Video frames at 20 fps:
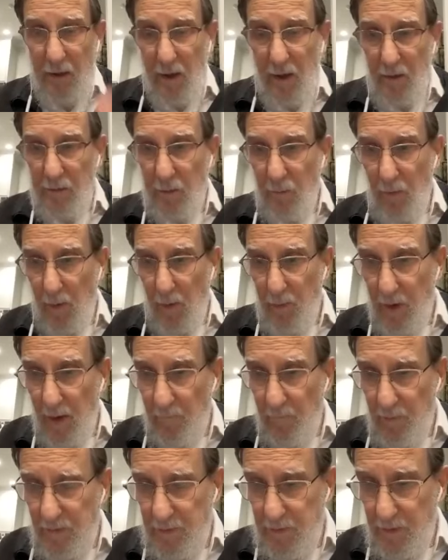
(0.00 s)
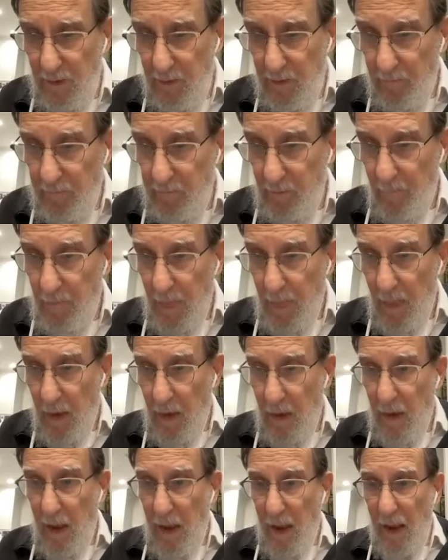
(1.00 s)
the Alter Rebbe, have received
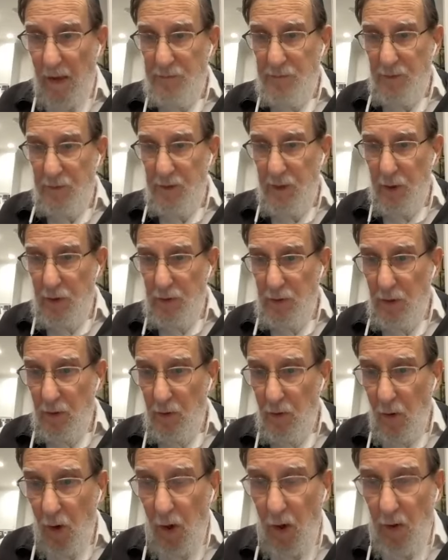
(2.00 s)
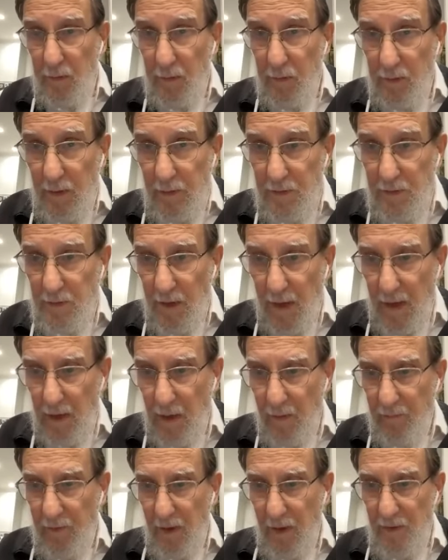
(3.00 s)
as a teaching on the saying
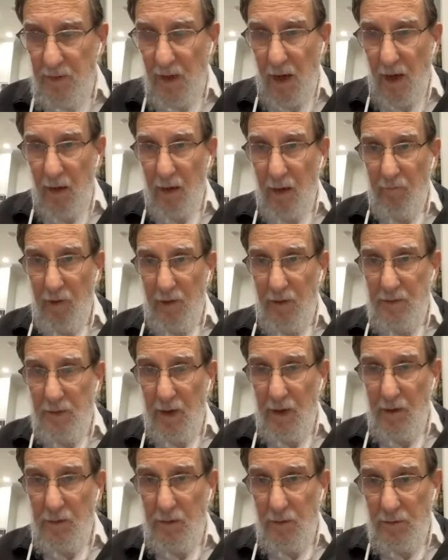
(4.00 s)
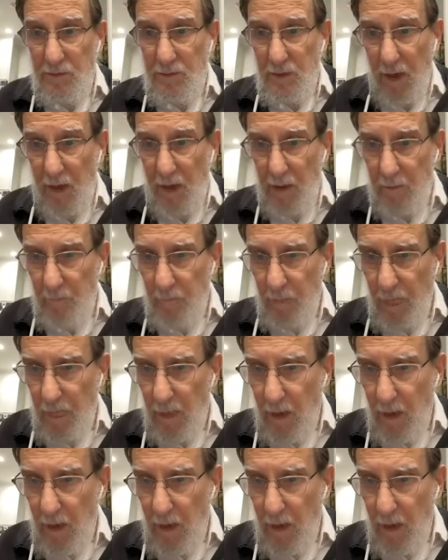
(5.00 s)
of Chazal, of our sages saying,